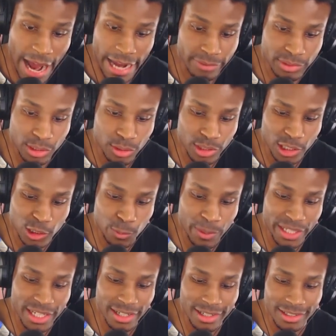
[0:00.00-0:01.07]
I have to do this
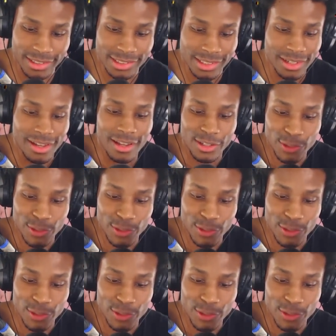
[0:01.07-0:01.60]
because